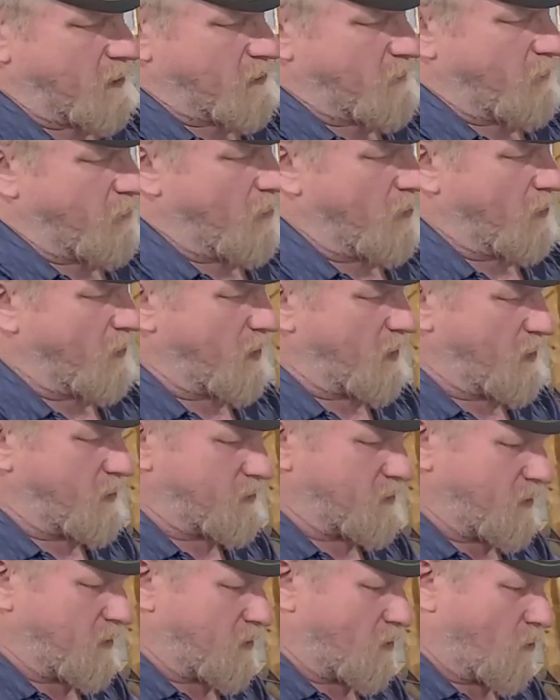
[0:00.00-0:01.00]
it's real
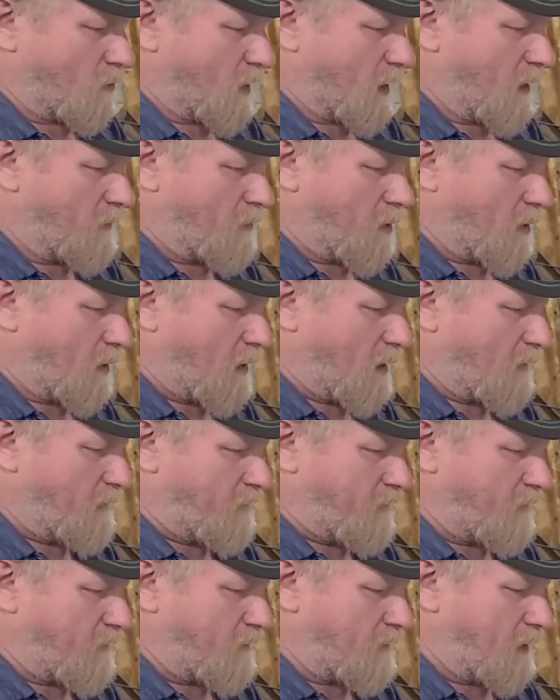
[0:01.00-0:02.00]
easy to wipe
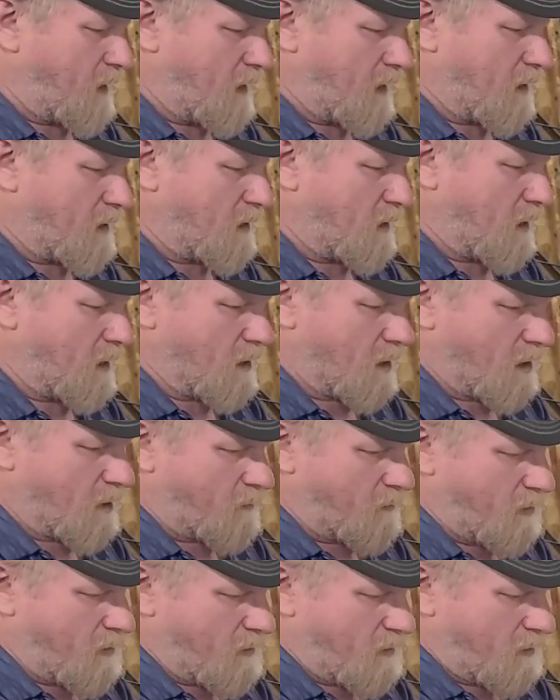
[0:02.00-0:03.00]
off and clean
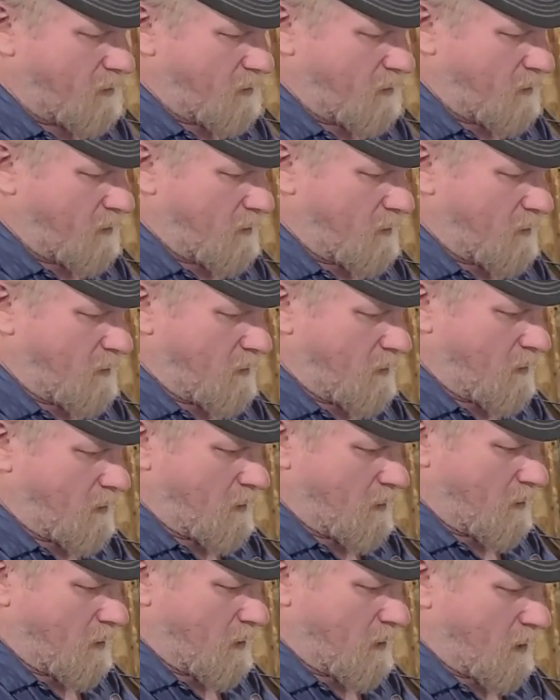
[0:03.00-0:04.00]
up.
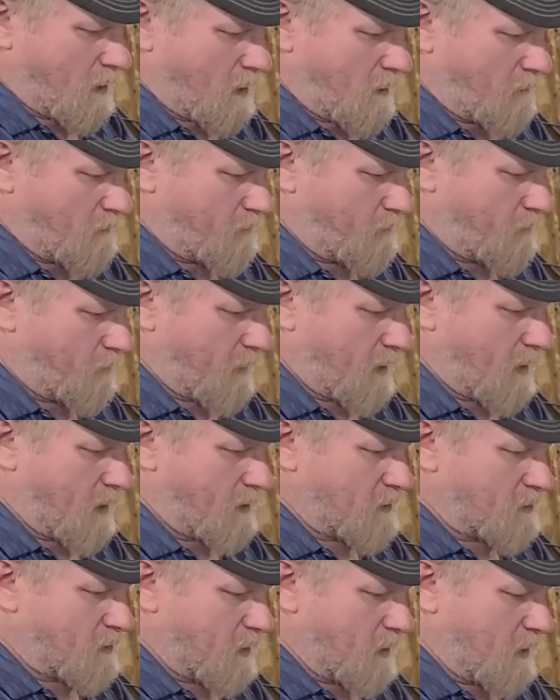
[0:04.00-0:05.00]
And
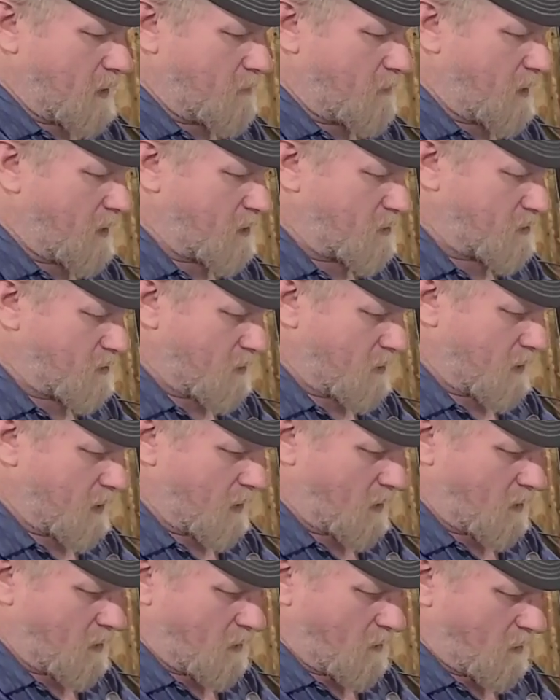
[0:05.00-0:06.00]
I try to make sure
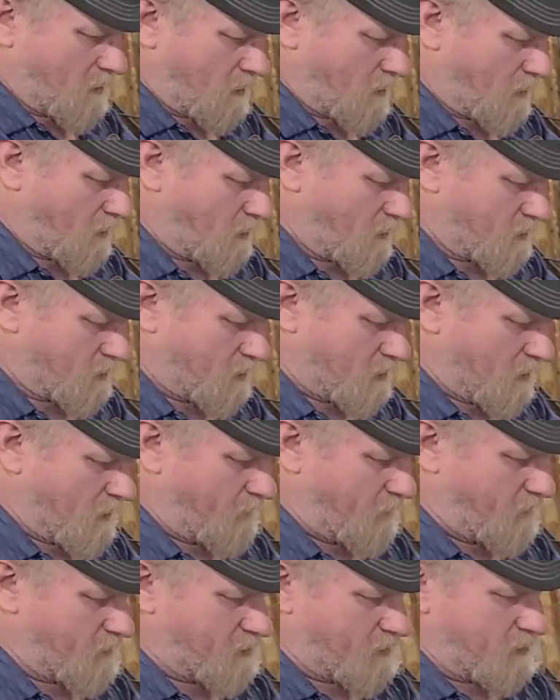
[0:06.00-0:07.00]
I coat all the
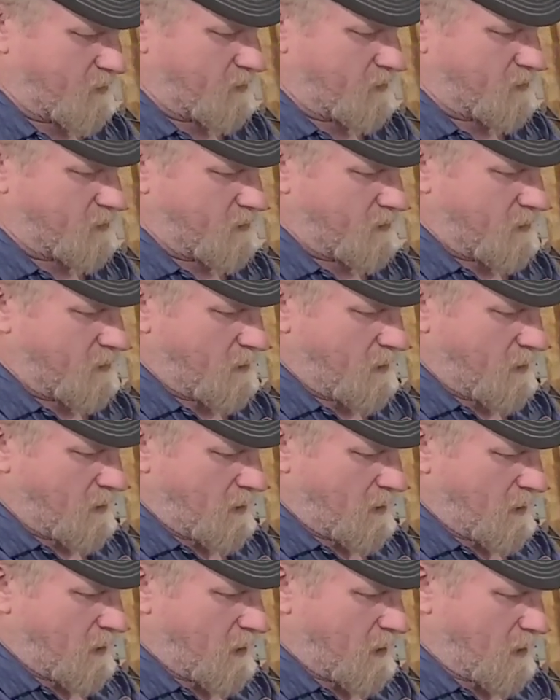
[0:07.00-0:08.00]
surfaces
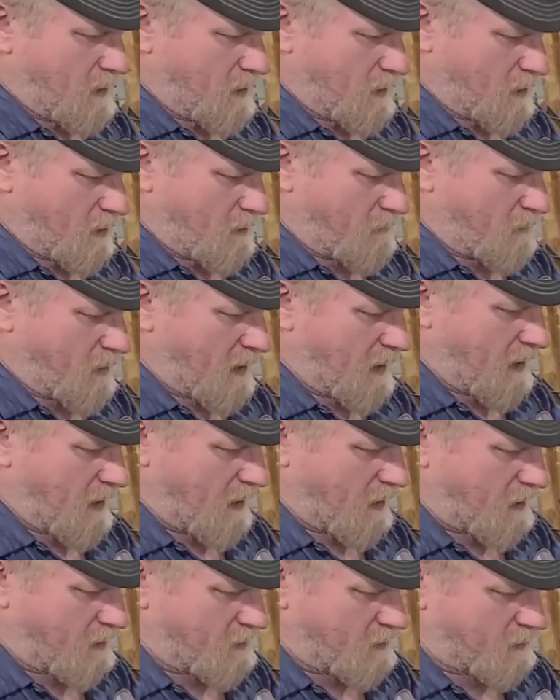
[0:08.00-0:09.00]
and then come
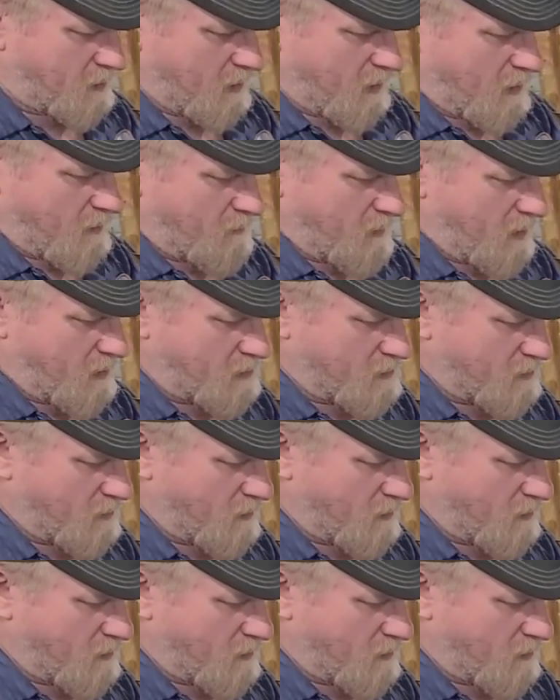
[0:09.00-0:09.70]
back and just kind of make